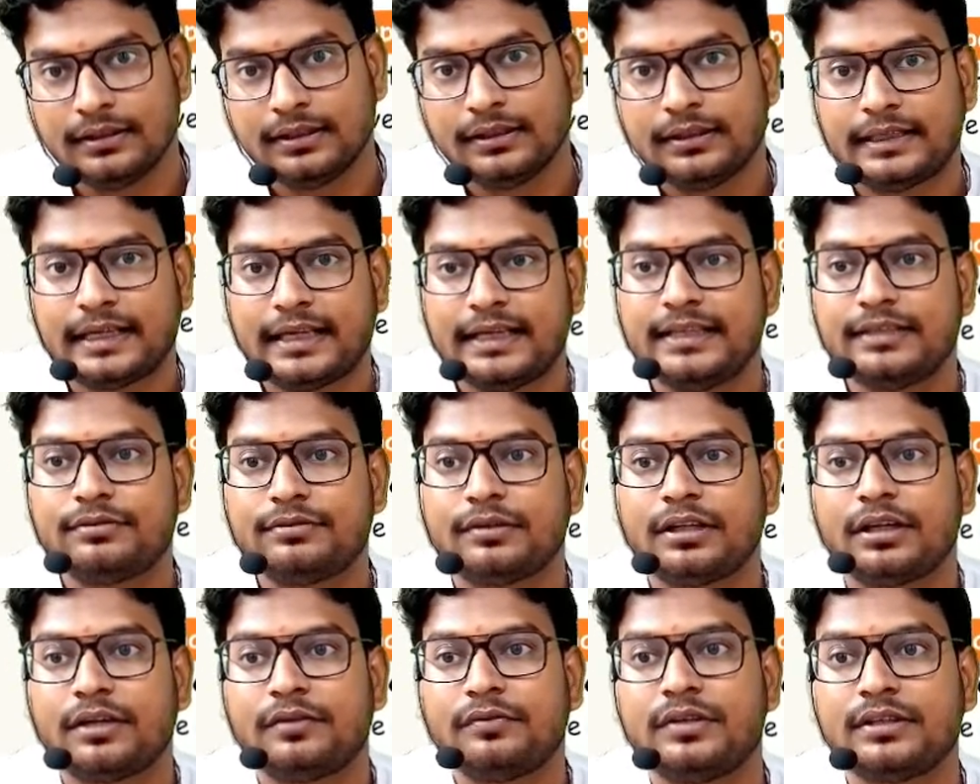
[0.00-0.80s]
Tally is
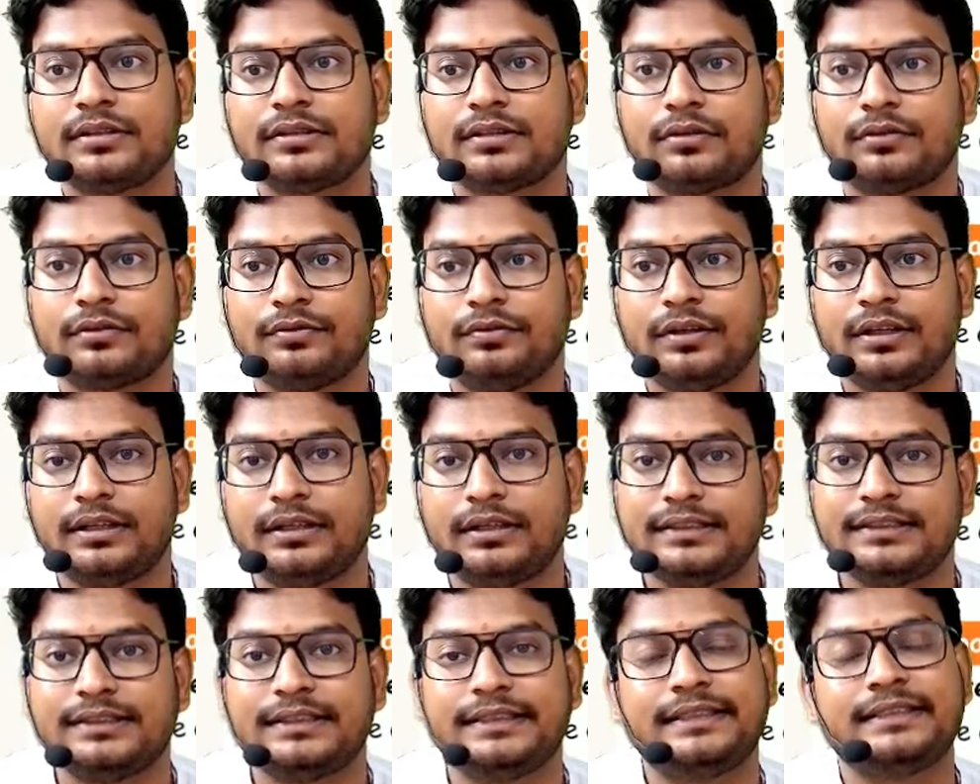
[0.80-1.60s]
one of the software.
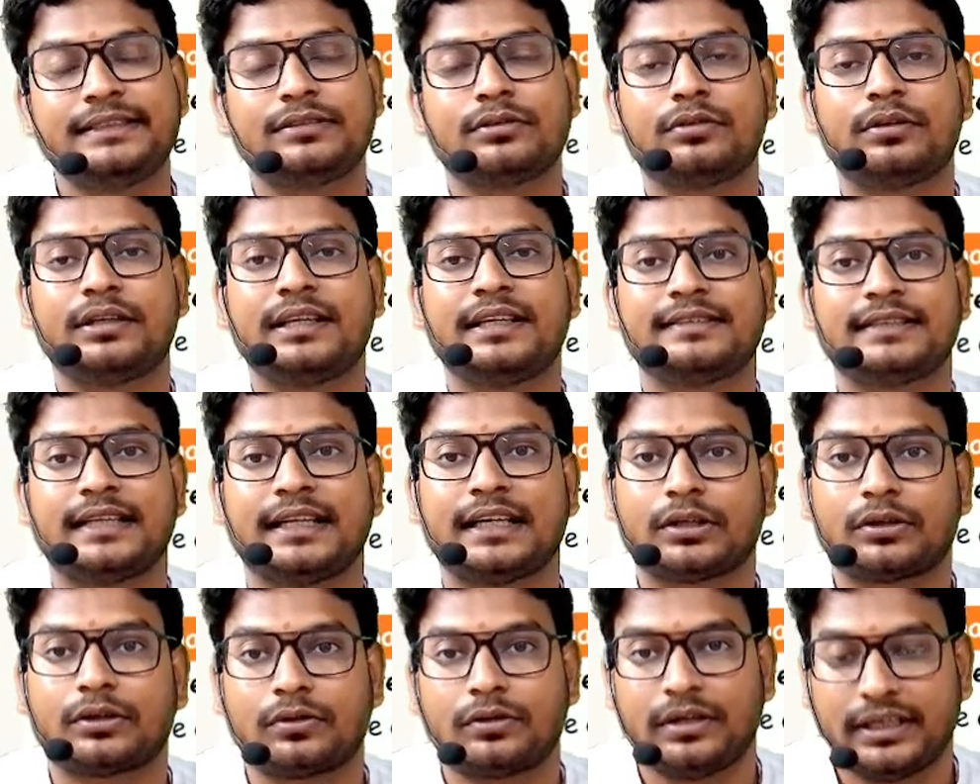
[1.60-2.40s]
It is called as
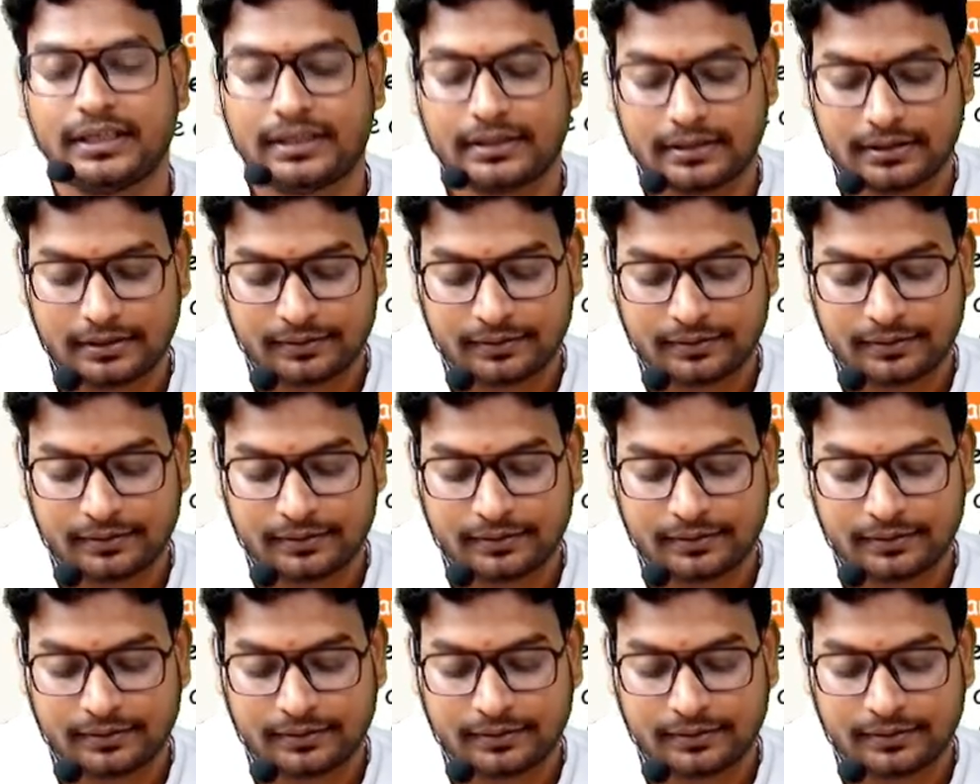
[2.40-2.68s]
electronic.